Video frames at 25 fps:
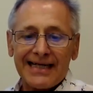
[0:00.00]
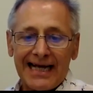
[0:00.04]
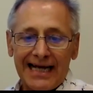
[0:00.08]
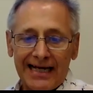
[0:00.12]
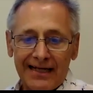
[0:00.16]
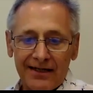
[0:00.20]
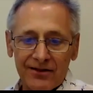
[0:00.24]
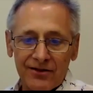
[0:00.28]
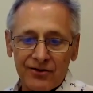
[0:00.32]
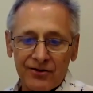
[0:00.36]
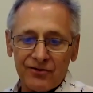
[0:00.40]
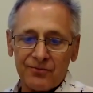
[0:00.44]

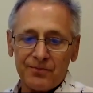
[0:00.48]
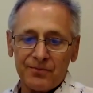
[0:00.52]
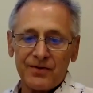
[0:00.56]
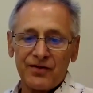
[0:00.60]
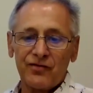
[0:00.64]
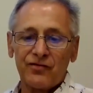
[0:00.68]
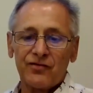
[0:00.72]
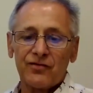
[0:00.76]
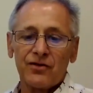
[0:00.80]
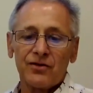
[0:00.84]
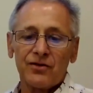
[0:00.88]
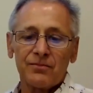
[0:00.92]
cannot be
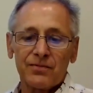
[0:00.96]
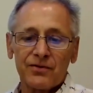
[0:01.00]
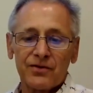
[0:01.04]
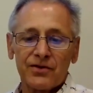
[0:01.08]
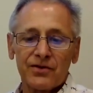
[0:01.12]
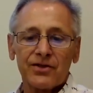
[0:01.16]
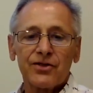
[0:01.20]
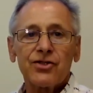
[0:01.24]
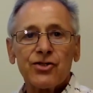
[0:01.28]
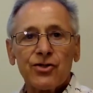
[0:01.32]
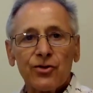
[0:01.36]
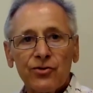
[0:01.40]
stopped
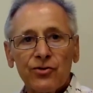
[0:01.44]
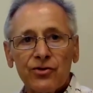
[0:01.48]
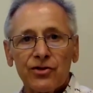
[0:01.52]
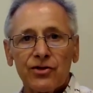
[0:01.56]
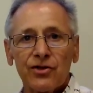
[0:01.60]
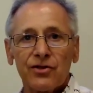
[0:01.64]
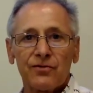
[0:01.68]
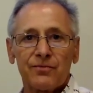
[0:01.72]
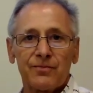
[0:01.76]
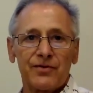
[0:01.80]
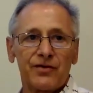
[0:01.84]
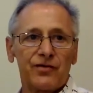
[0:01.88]
and should
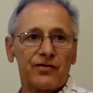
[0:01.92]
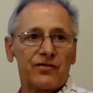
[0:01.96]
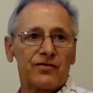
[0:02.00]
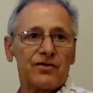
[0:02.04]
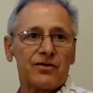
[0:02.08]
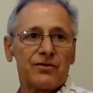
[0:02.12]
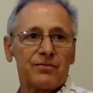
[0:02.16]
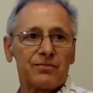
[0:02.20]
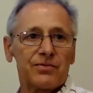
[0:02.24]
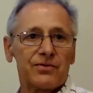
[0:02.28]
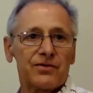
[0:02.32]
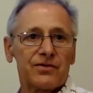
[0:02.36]
not be
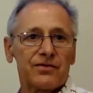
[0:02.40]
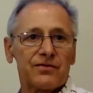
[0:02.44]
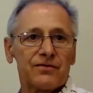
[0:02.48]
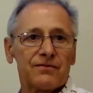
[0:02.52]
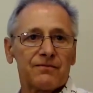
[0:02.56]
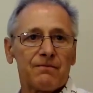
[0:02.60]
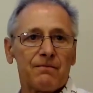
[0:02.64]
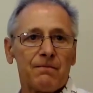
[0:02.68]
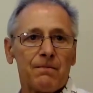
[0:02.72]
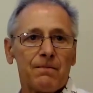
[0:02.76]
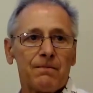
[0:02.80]
stopped.